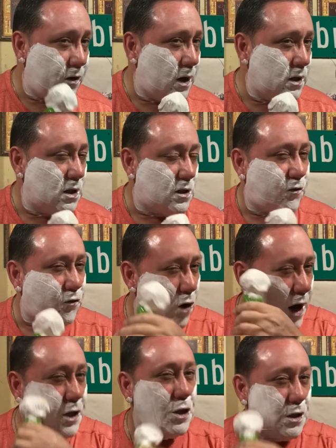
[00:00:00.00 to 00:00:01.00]
Because it's
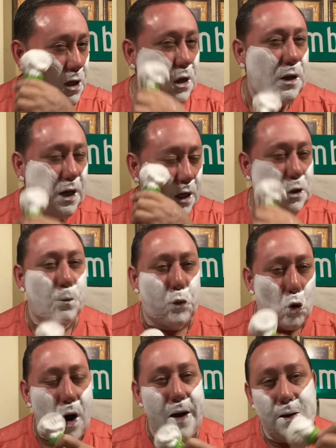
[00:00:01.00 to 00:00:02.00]
fresh, it's clean, it's
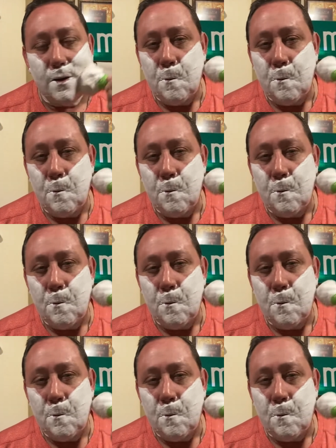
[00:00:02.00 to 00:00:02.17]
bright.